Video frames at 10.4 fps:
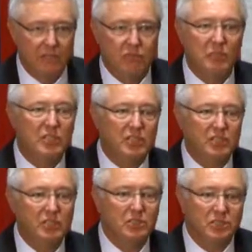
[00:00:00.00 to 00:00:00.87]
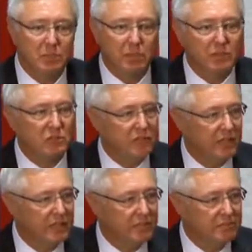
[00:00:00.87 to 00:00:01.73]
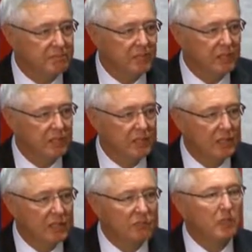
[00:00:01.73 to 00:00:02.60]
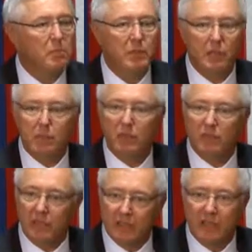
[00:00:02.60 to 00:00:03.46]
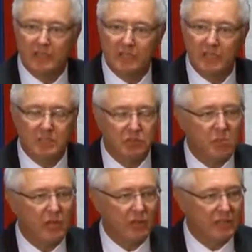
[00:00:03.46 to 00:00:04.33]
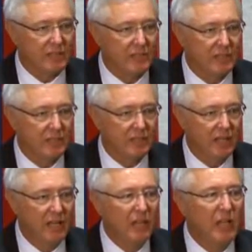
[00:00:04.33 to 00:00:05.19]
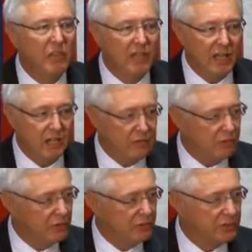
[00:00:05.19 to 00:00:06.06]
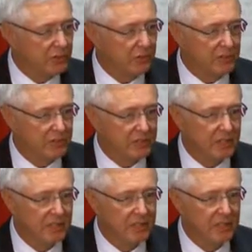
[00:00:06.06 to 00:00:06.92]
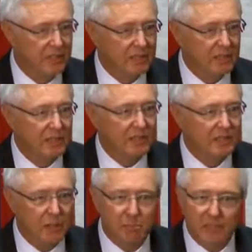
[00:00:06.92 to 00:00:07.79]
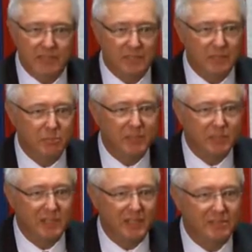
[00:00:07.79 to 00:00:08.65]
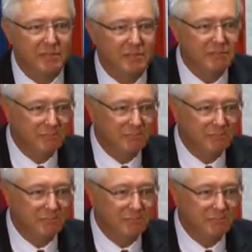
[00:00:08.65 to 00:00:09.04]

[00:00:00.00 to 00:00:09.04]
from the citizens of Pennsylvania, from the people of the United States of America, thank you for your service. God bless and keep you safe.